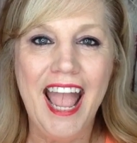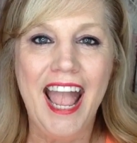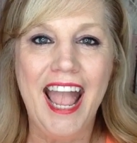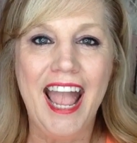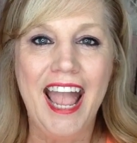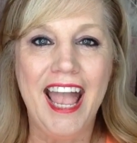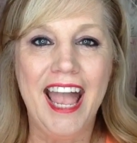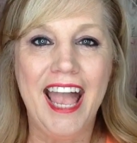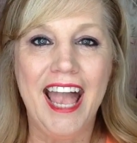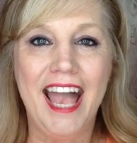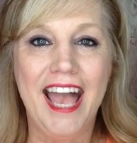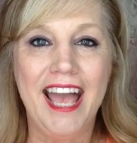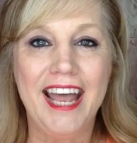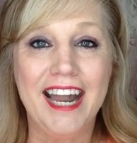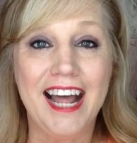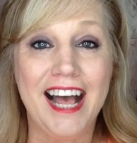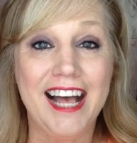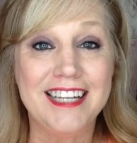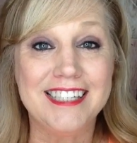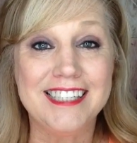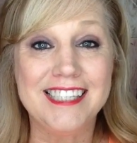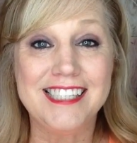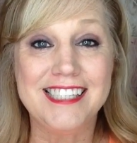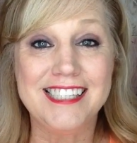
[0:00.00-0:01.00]
And
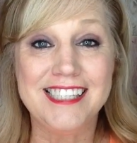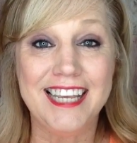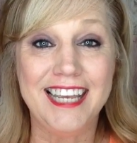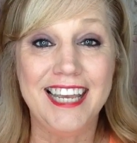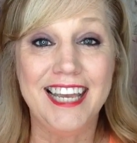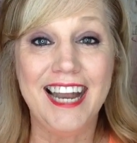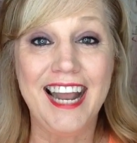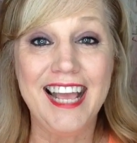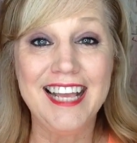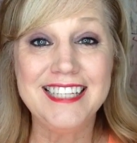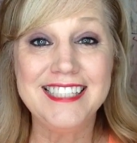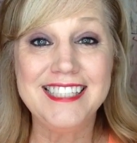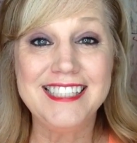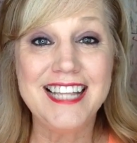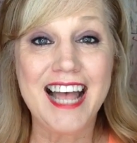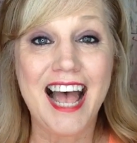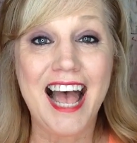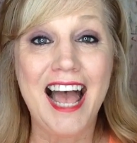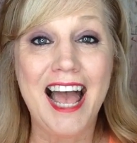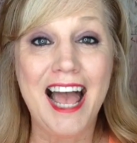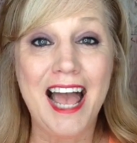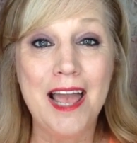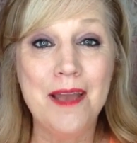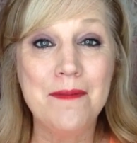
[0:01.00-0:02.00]
I'll see you next
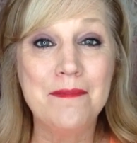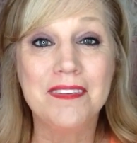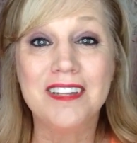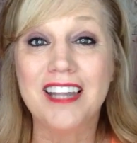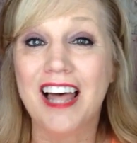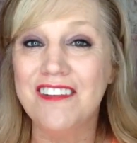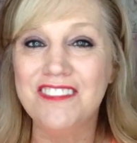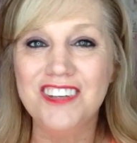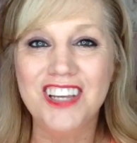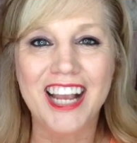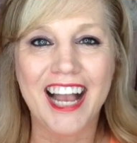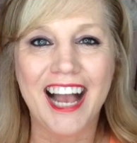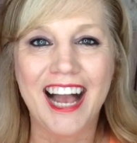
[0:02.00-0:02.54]
time. Love you